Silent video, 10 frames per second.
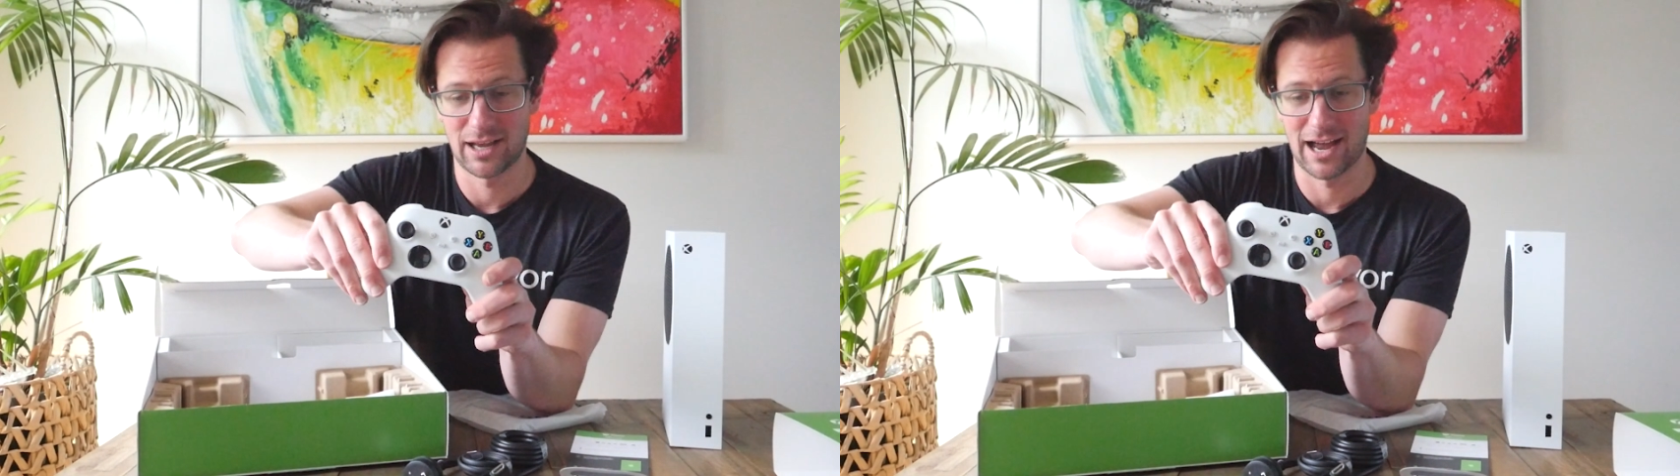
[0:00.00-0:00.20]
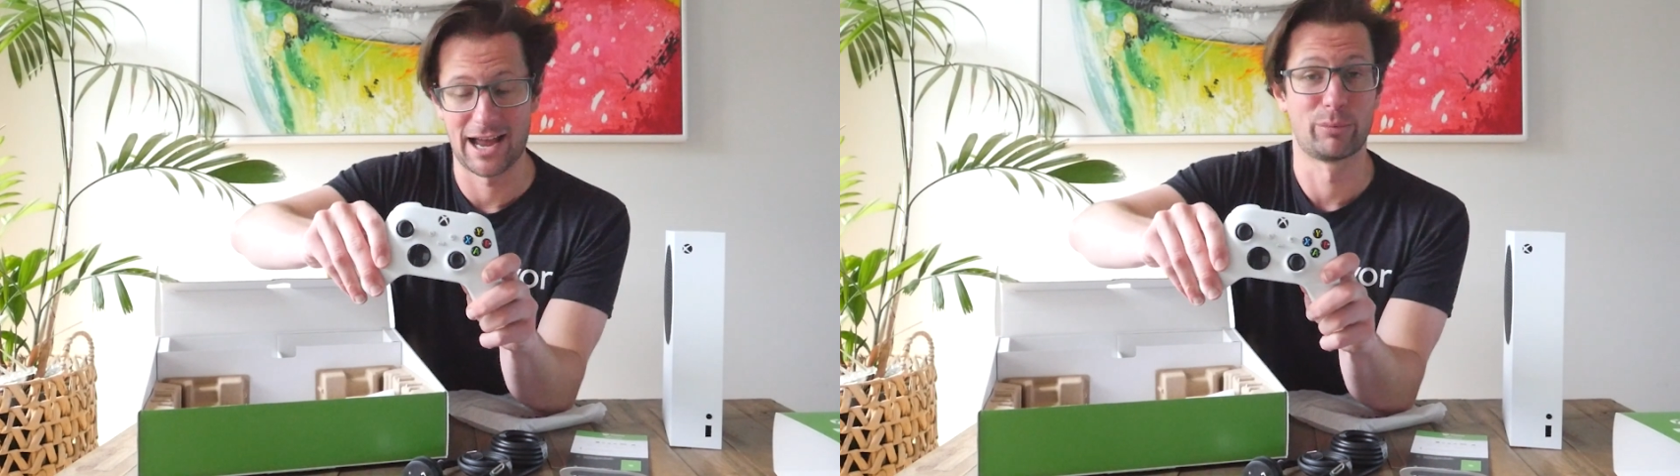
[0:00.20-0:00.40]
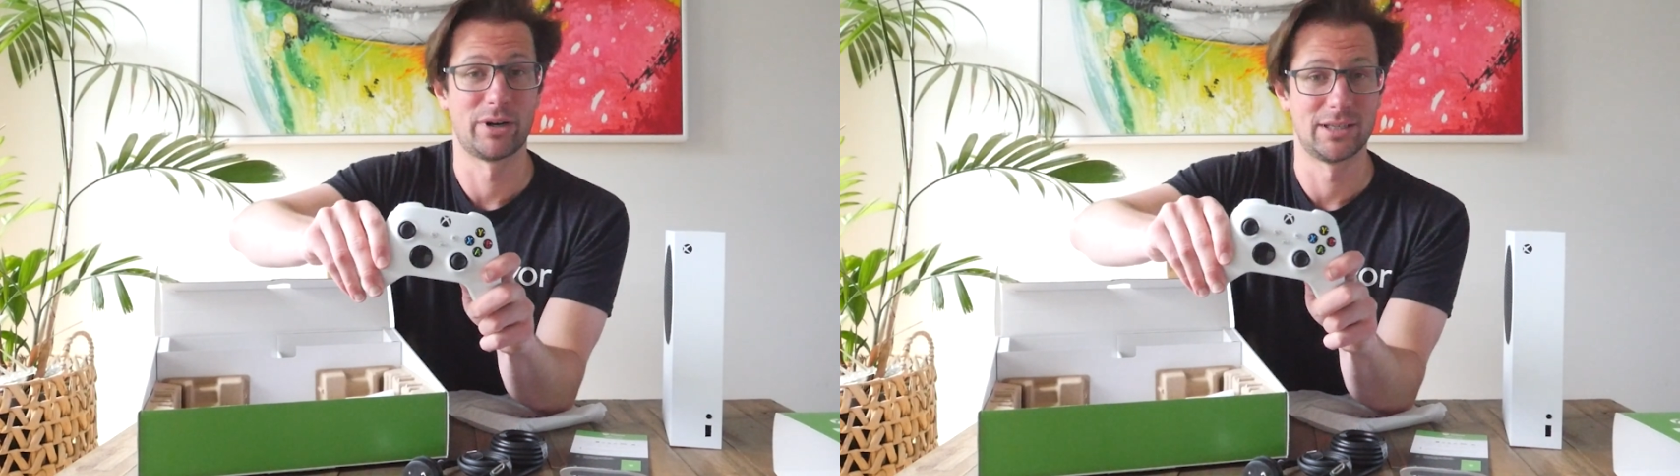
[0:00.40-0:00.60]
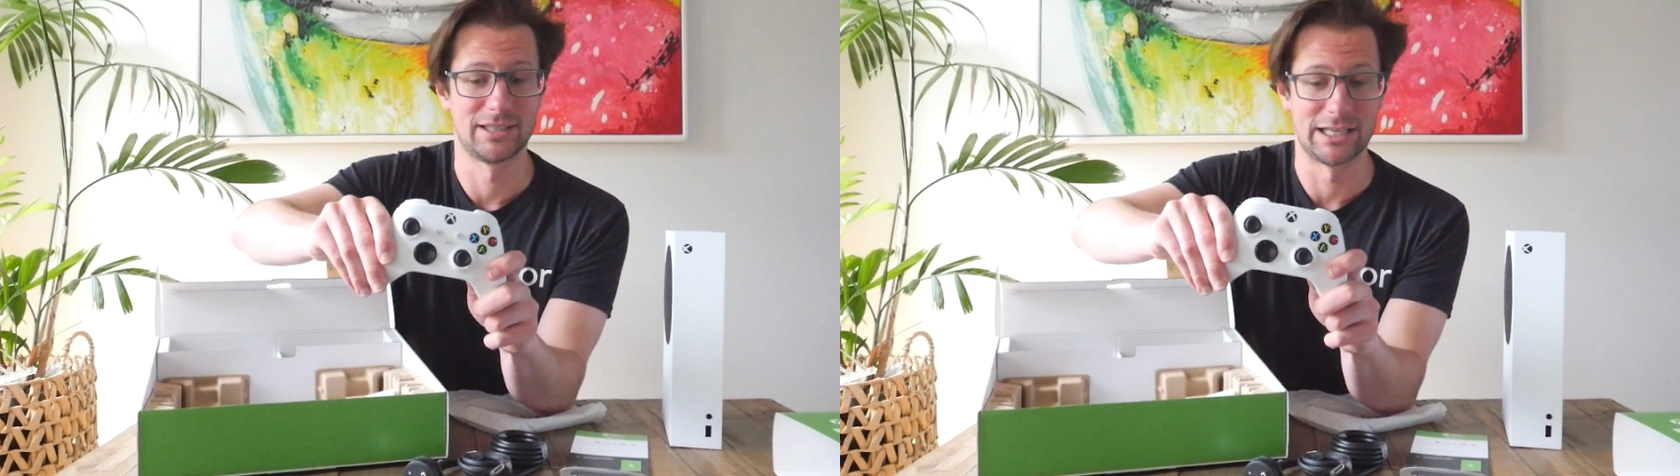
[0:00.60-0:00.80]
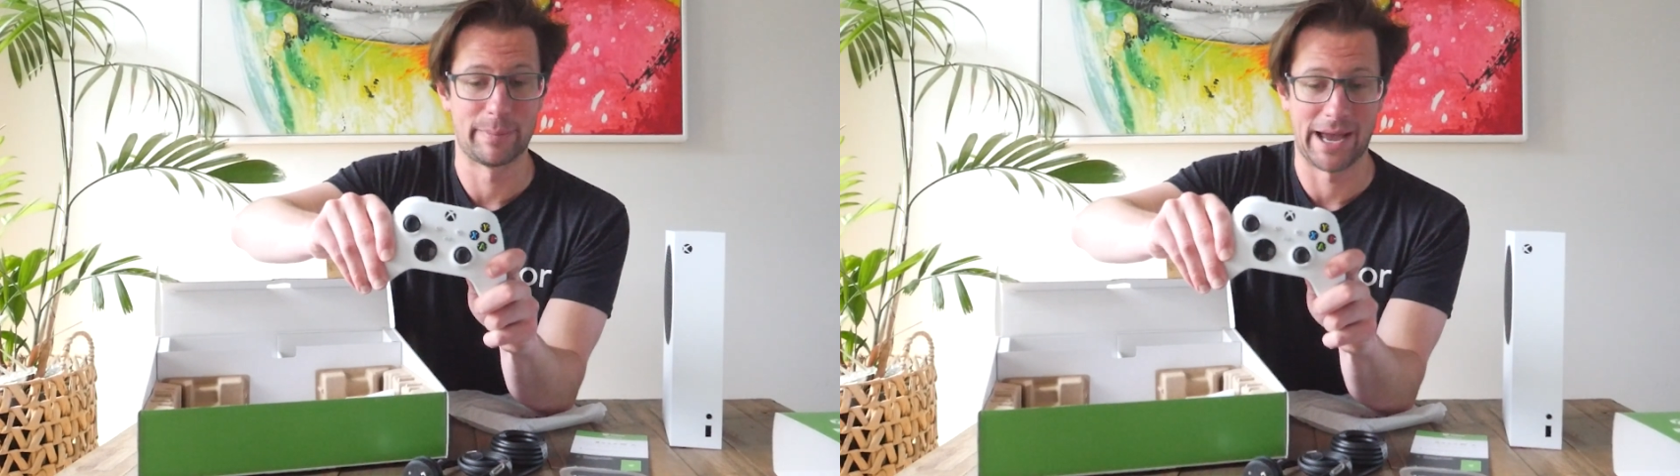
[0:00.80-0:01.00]
hybrid
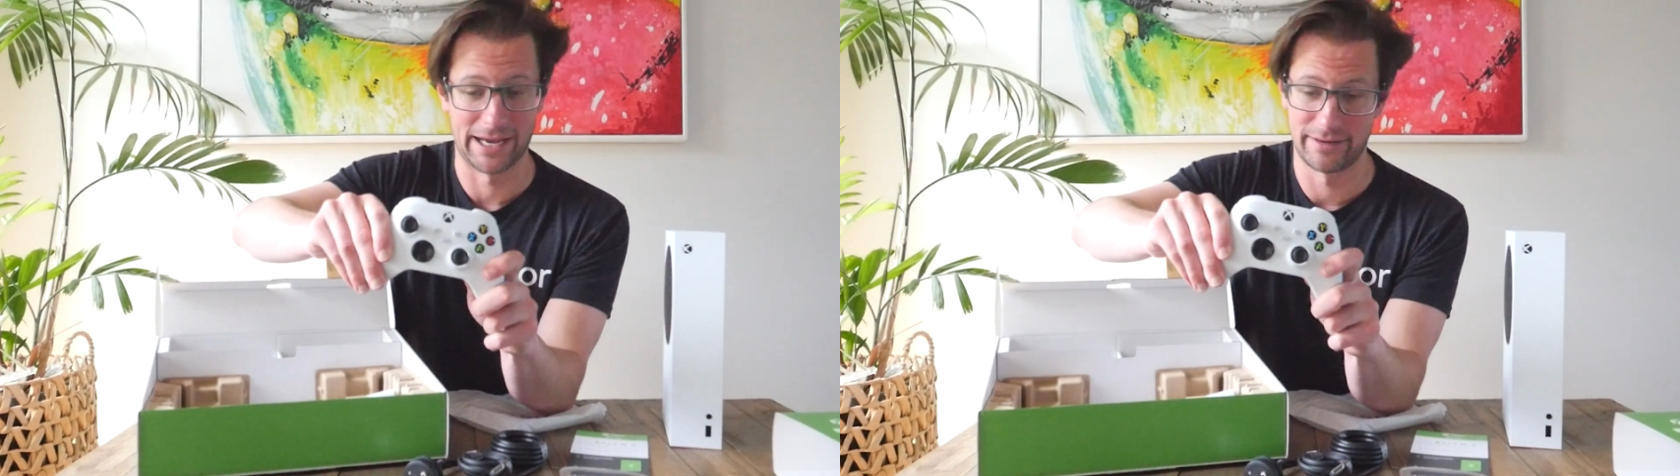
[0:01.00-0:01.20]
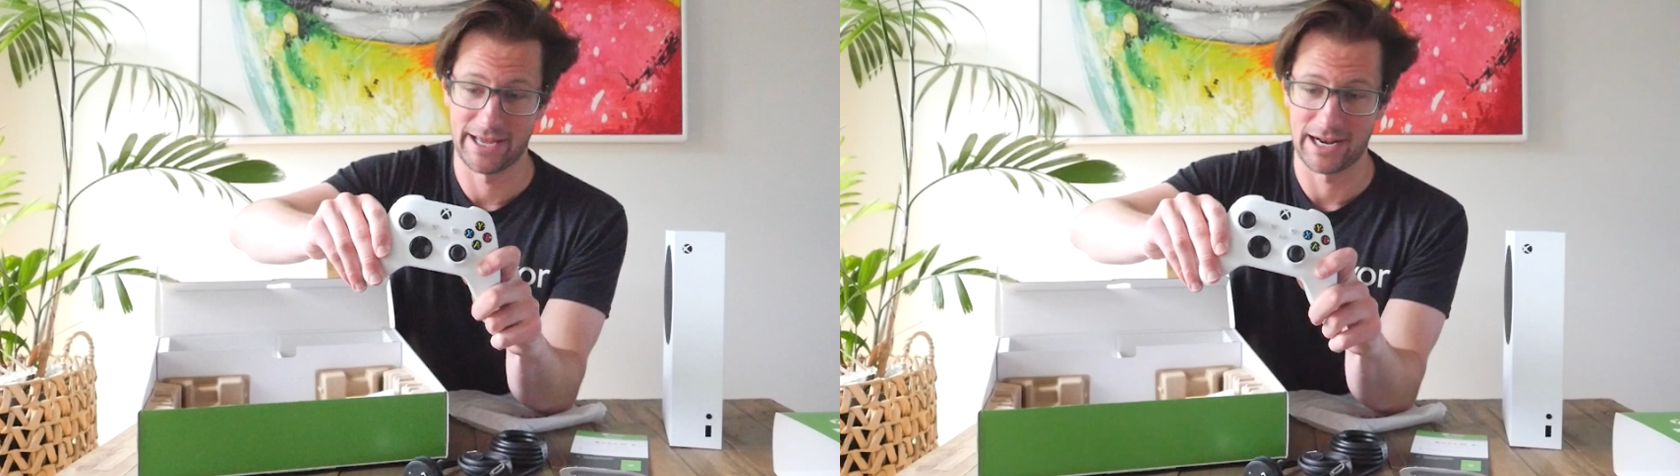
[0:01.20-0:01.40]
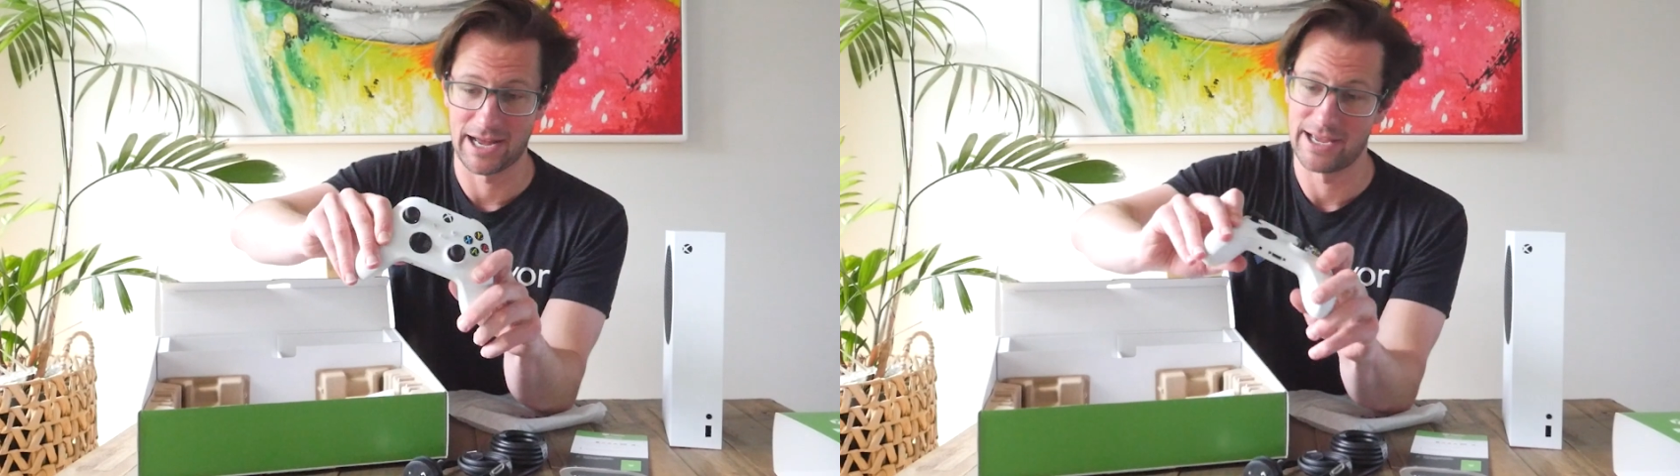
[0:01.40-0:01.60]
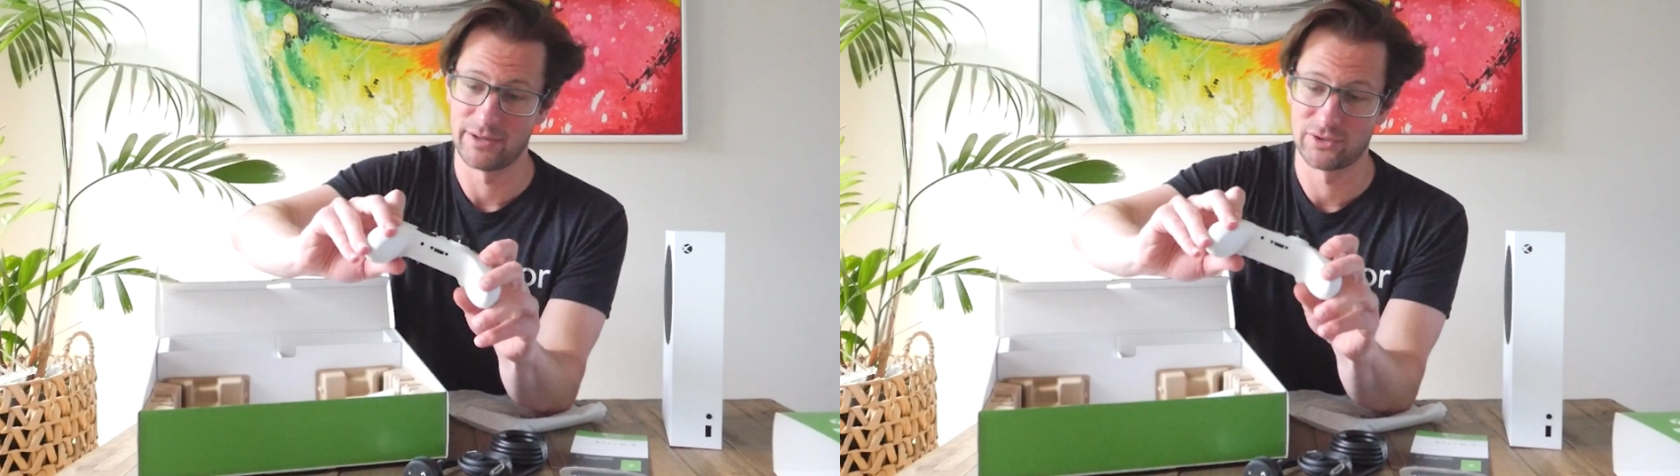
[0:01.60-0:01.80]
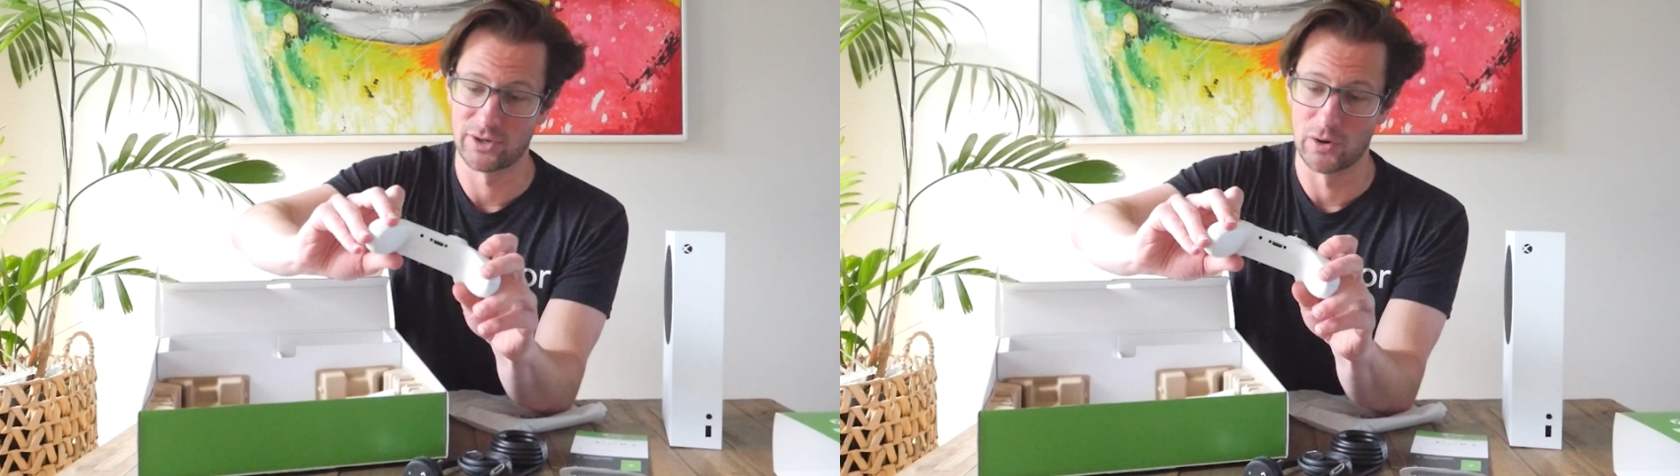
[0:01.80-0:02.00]
D-pad that I
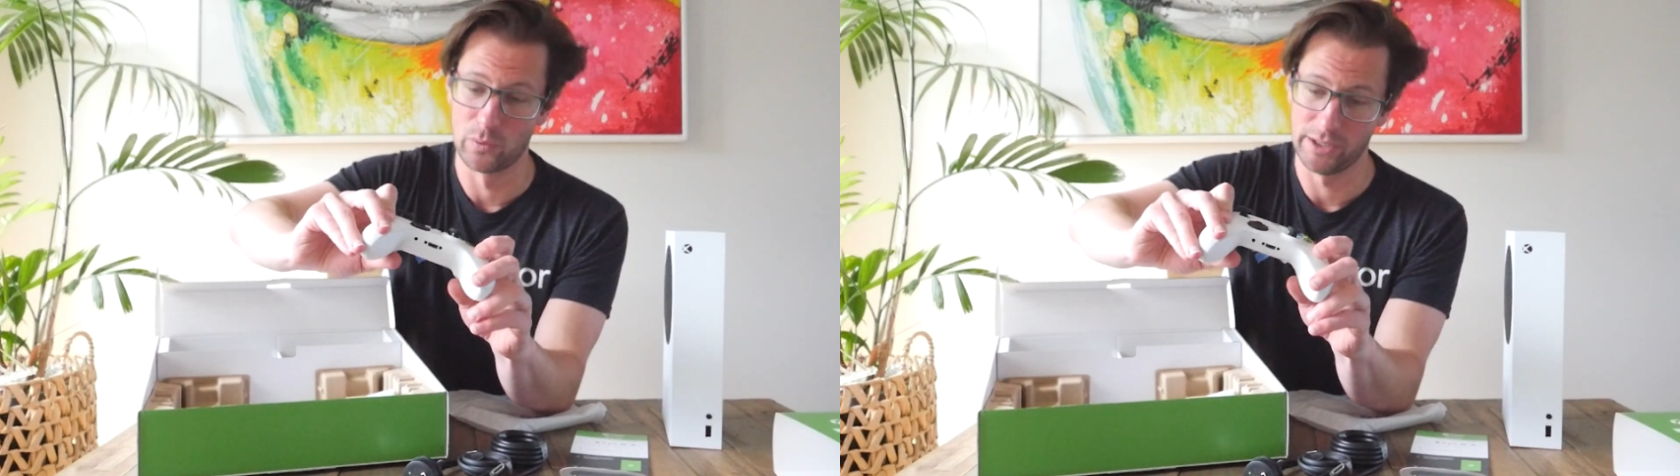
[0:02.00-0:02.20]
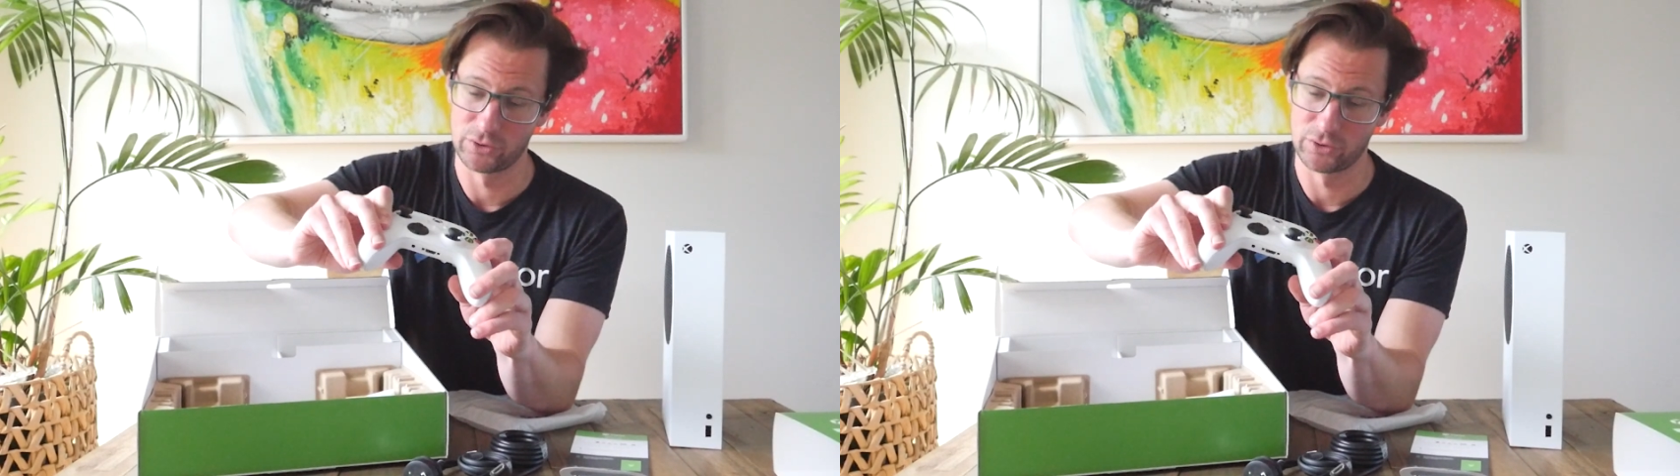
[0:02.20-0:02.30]
so